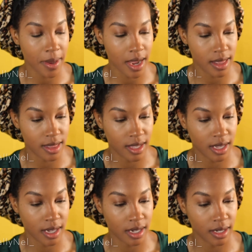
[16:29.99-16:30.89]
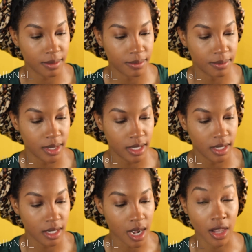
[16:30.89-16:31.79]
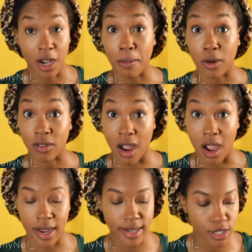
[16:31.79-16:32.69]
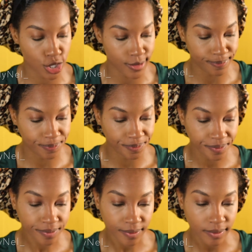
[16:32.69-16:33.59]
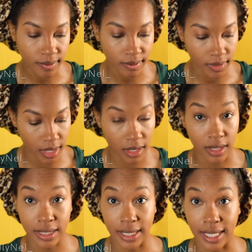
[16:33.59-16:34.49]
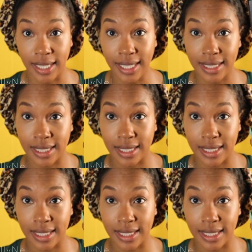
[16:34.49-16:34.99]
in the color Mirage. Looks like this.